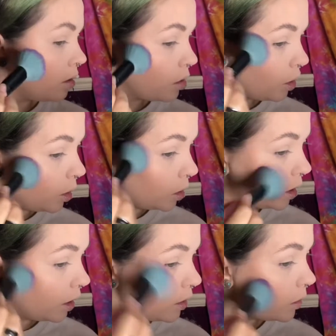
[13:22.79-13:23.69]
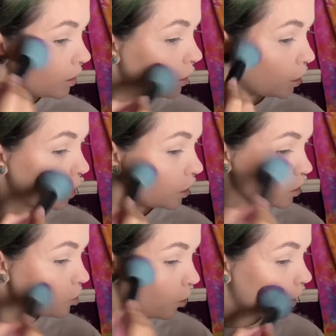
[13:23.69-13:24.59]
colour, then you can just
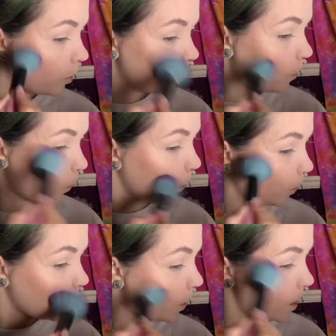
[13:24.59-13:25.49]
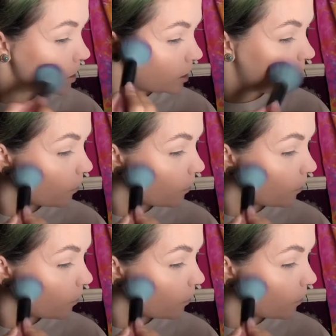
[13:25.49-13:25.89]
go in with a light tap.